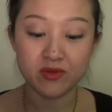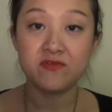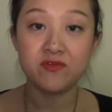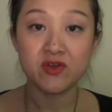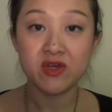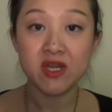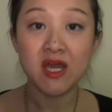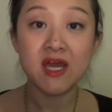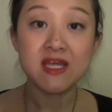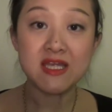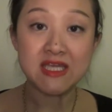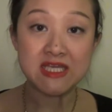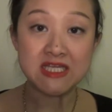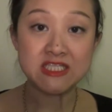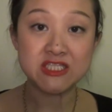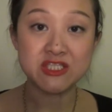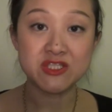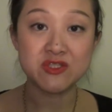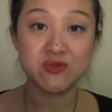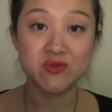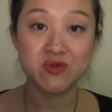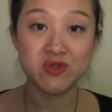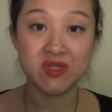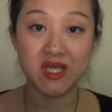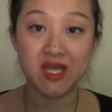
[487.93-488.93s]
If you're not
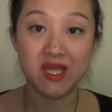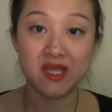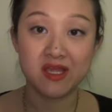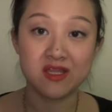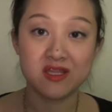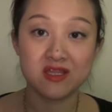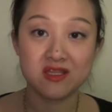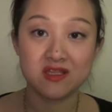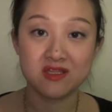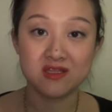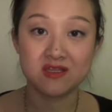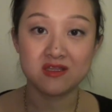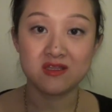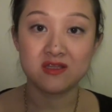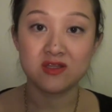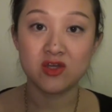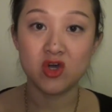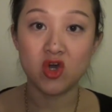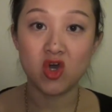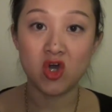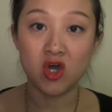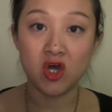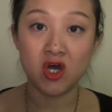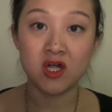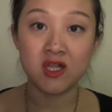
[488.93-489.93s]
into like the
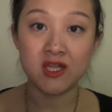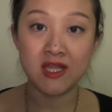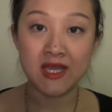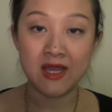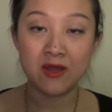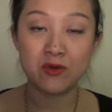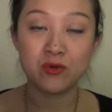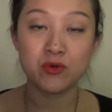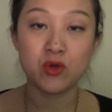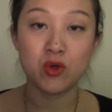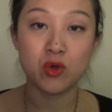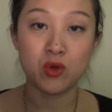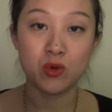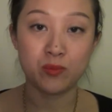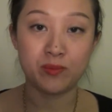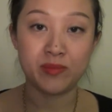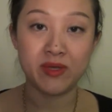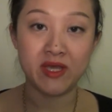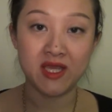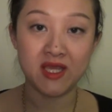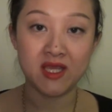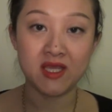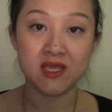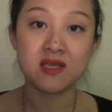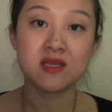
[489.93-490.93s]
all-out
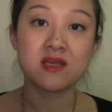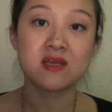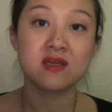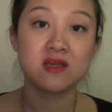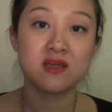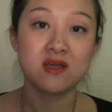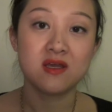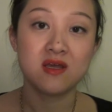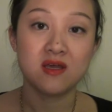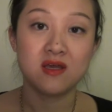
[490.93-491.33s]
opaque